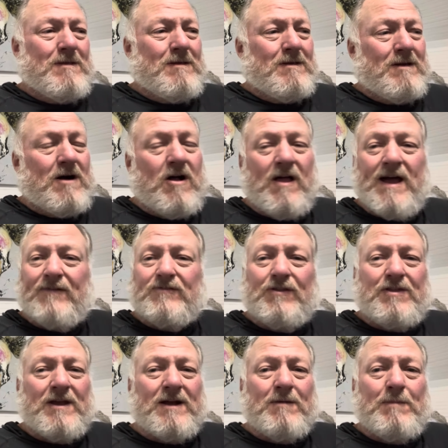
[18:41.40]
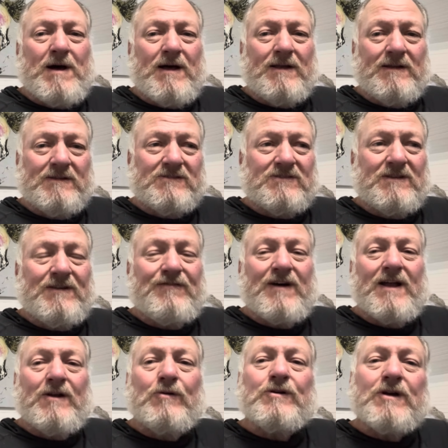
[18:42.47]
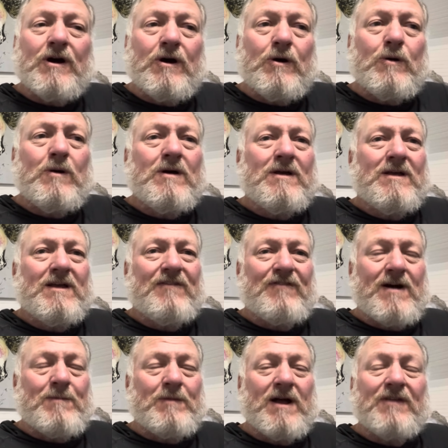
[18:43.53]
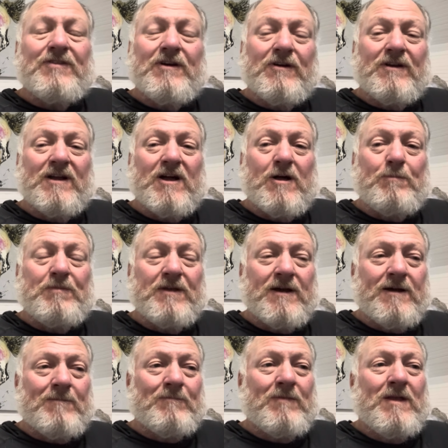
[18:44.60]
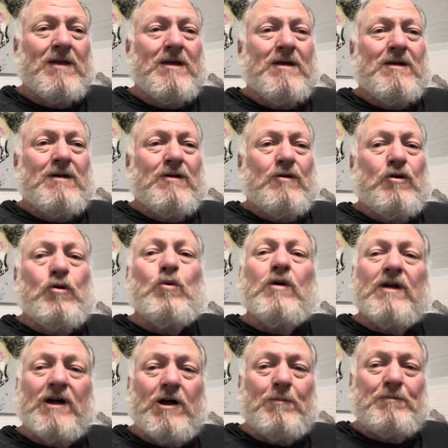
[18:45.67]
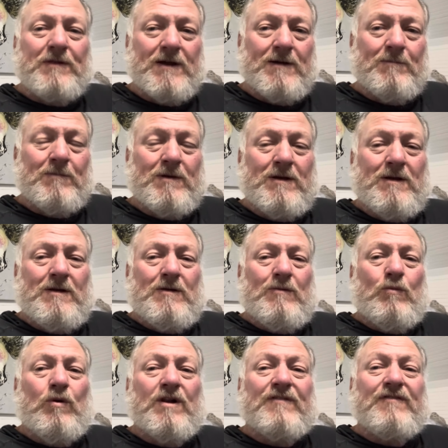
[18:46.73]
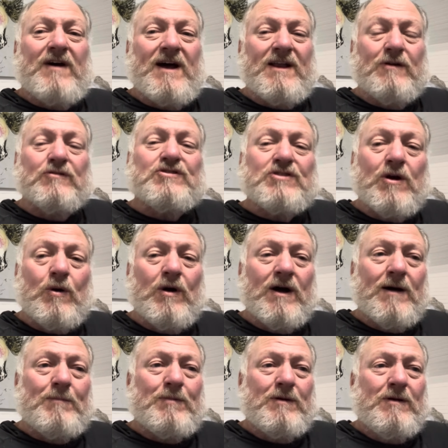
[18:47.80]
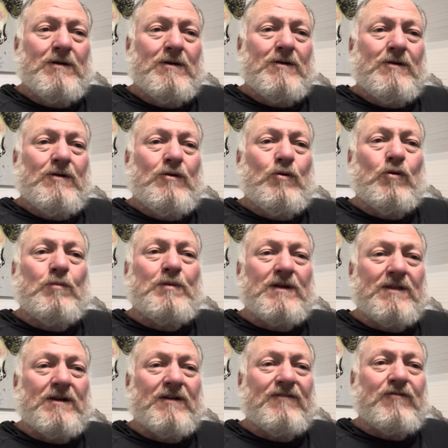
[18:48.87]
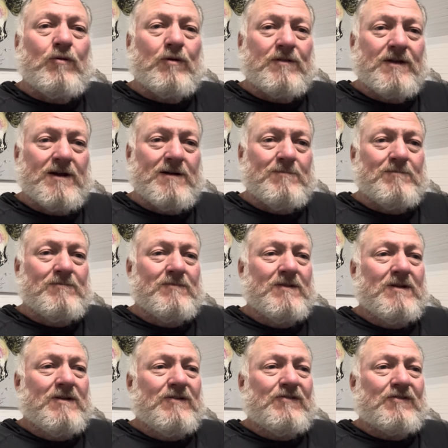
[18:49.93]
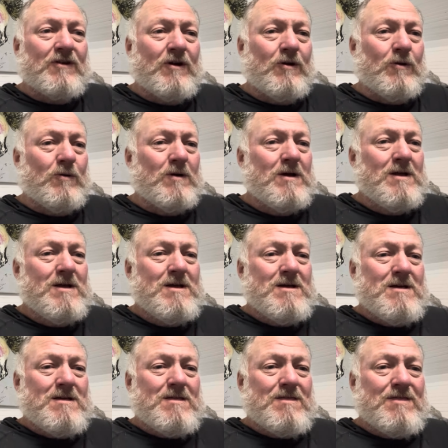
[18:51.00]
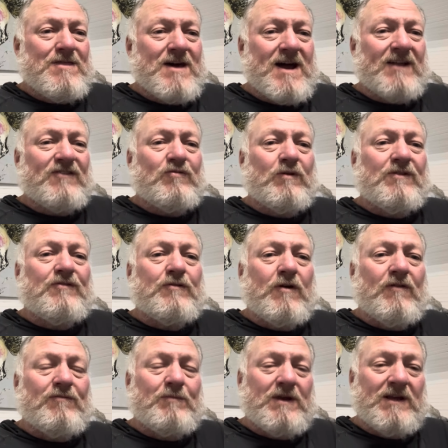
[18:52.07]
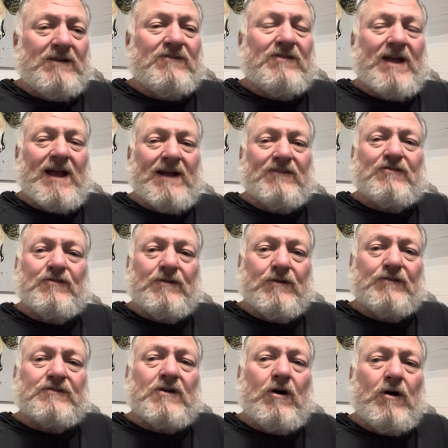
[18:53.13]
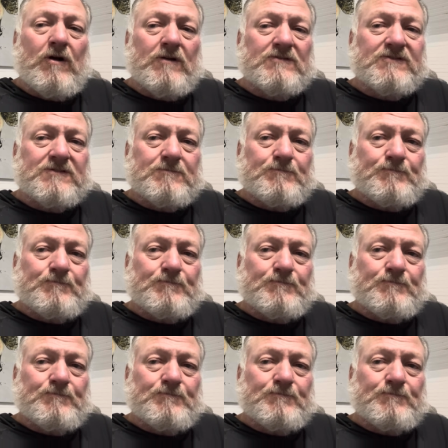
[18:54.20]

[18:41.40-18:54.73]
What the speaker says: all I have to think about is, if I don't go, if I'm not there to help them, who will help them? What if I don't show up? Who will be there for them? So that's what drove me to answer those calls.